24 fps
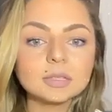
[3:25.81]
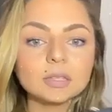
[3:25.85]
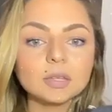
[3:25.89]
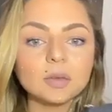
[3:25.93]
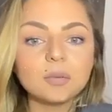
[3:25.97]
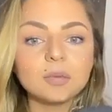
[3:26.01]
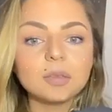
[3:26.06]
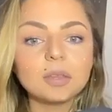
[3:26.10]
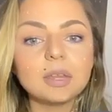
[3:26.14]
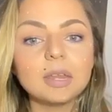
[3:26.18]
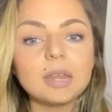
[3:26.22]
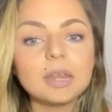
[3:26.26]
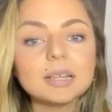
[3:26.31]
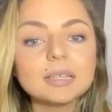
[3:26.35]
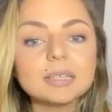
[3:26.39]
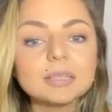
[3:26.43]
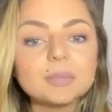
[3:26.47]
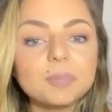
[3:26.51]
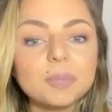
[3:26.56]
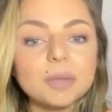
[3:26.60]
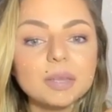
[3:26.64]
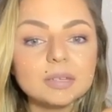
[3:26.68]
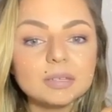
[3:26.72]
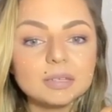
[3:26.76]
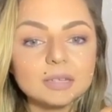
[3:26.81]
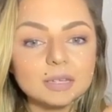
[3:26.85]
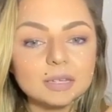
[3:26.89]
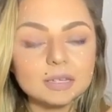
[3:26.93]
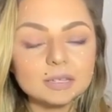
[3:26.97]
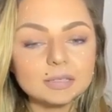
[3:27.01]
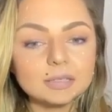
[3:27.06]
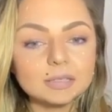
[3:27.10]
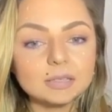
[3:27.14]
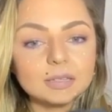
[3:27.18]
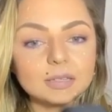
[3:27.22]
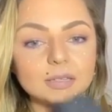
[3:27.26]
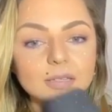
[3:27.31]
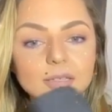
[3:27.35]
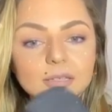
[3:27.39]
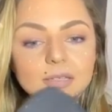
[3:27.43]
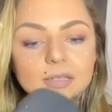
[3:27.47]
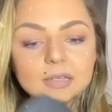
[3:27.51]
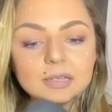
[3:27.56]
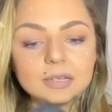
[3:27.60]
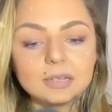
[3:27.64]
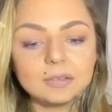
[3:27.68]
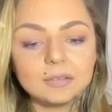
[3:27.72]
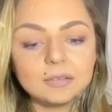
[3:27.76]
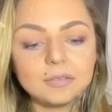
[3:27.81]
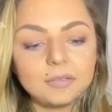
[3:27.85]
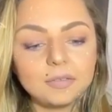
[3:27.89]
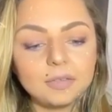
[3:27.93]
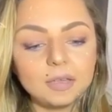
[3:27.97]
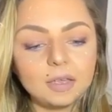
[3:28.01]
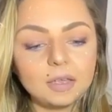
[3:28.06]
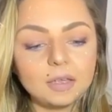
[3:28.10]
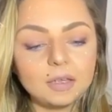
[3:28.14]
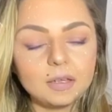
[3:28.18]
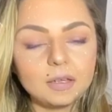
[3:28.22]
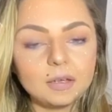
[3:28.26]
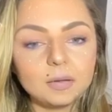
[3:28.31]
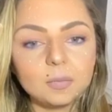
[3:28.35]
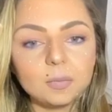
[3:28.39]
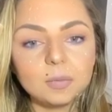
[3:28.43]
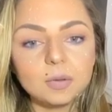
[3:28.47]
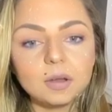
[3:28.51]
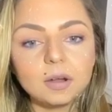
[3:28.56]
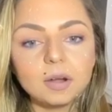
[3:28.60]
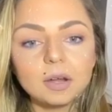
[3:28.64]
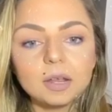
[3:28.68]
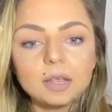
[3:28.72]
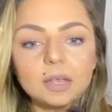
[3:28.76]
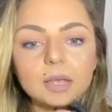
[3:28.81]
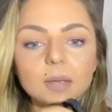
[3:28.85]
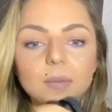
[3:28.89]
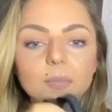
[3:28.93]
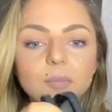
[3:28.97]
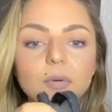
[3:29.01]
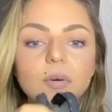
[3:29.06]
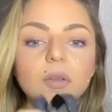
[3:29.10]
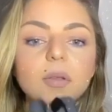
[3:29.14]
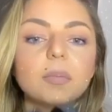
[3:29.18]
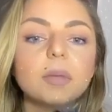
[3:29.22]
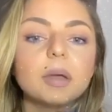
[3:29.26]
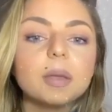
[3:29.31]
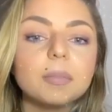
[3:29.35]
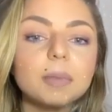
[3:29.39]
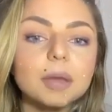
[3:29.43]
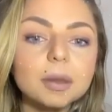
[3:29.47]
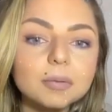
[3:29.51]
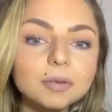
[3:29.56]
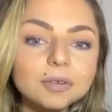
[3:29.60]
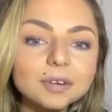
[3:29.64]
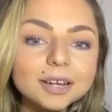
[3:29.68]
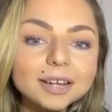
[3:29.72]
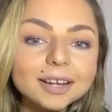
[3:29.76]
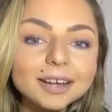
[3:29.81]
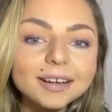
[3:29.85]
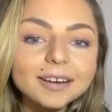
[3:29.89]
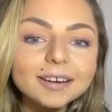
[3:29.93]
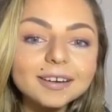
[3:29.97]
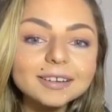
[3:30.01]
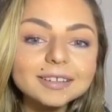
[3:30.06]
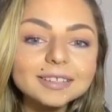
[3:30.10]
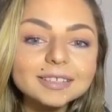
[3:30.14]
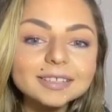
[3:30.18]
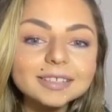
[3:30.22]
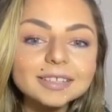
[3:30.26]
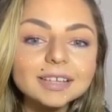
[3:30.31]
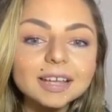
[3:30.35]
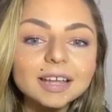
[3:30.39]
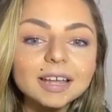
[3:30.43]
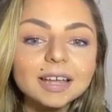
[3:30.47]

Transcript: the next bit is this little thing where I keep all my memory cards.